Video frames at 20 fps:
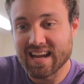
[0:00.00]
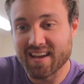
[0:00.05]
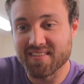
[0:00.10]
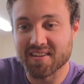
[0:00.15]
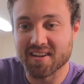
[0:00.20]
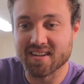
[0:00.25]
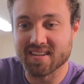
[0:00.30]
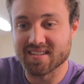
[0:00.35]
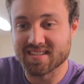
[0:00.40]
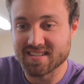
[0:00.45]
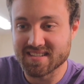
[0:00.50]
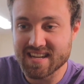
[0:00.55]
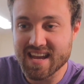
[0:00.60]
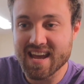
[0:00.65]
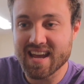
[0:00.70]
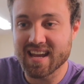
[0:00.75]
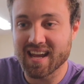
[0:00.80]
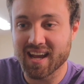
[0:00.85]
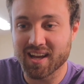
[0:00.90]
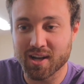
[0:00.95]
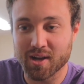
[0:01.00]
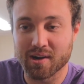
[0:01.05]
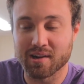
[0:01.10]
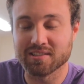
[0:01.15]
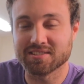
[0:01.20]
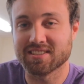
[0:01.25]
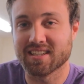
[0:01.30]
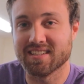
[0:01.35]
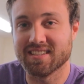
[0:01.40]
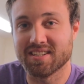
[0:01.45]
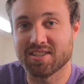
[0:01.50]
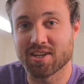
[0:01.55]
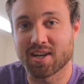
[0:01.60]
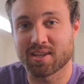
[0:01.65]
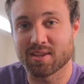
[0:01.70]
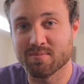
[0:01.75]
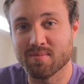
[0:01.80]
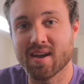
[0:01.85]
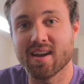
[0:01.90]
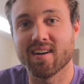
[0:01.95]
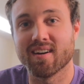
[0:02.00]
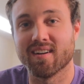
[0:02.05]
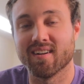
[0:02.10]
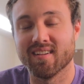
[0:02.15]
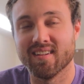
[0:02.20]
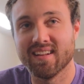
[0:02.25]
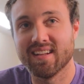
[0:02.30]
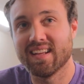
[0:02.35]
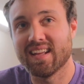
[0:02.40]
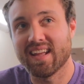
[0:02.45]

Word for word: And then today I go outside to check the mail